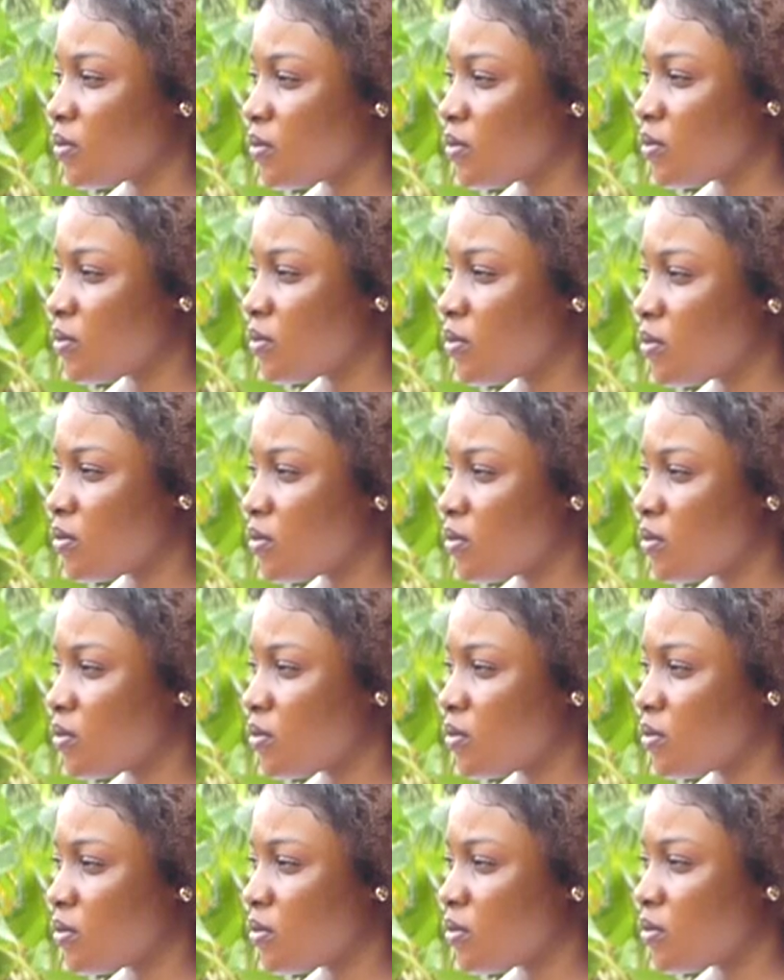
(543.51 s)

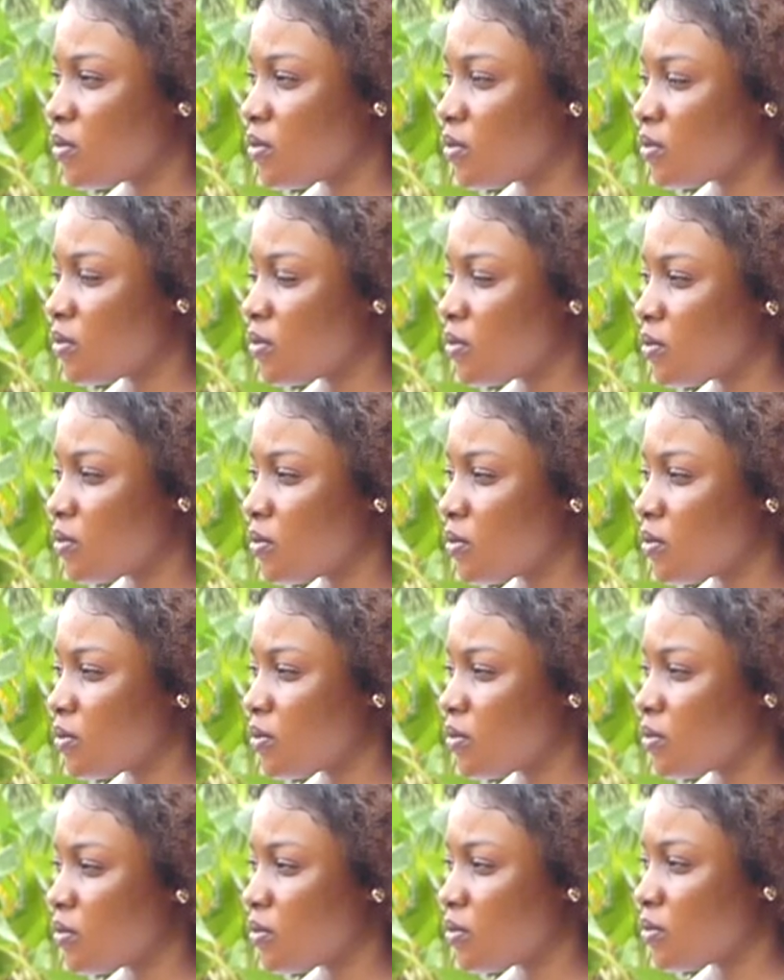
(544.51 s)

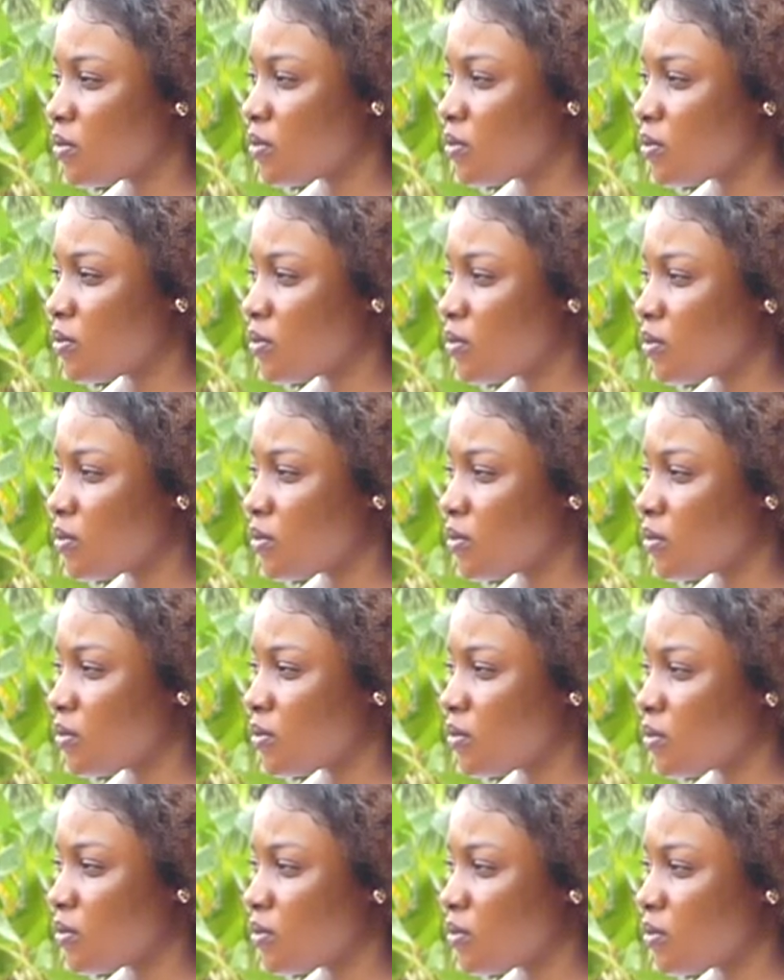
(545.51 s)

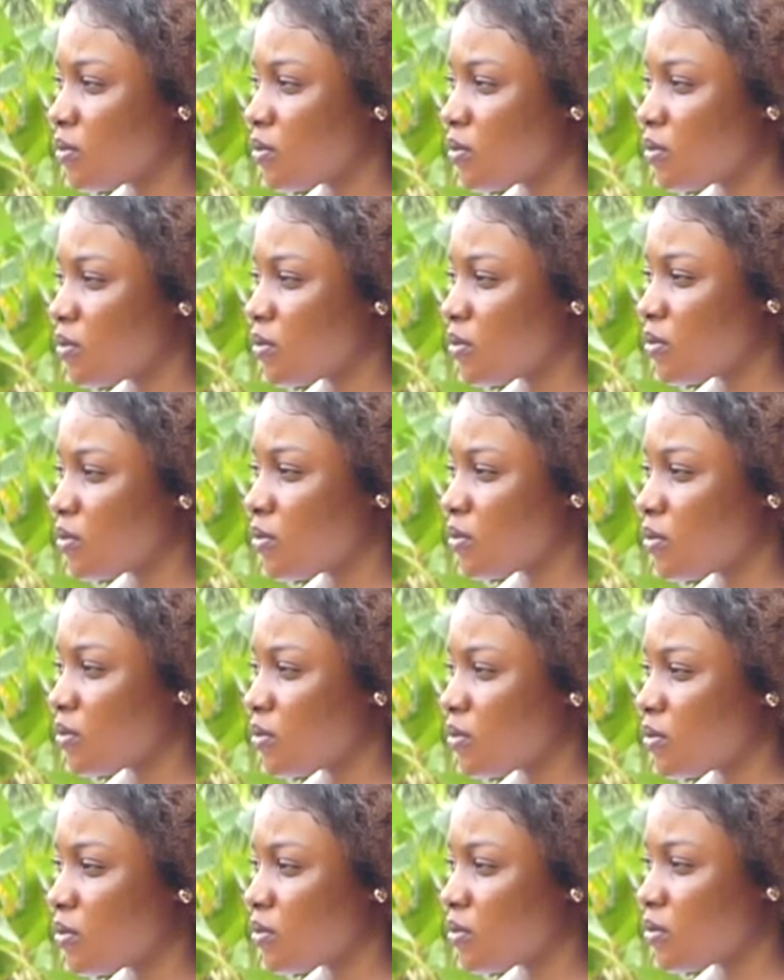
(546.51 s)

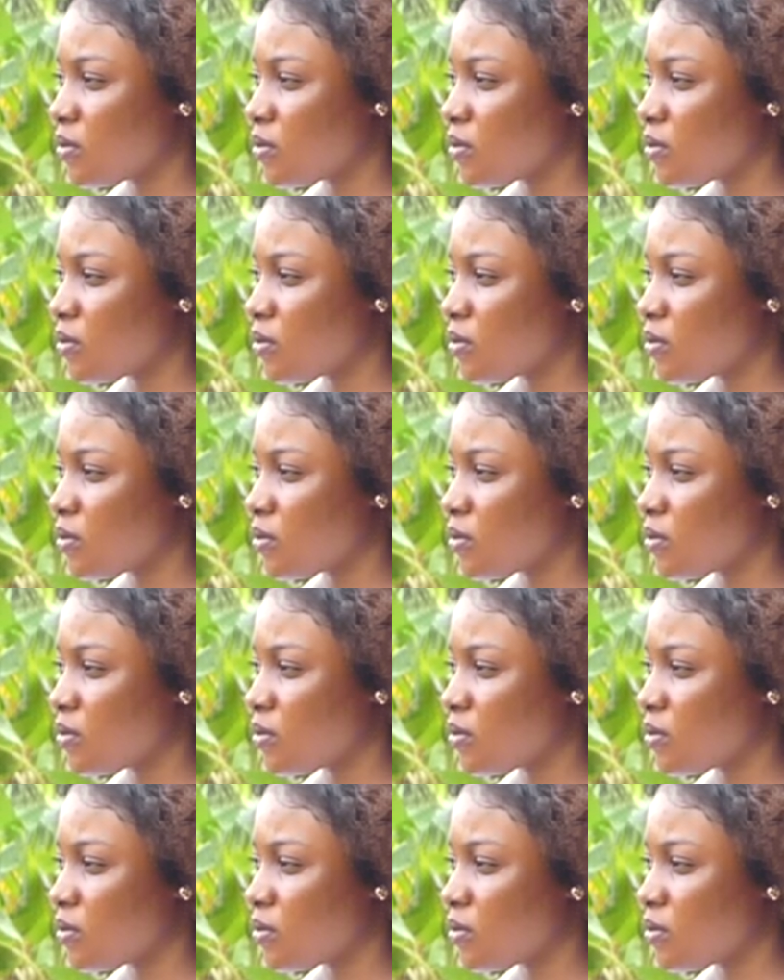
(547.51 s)
(silent)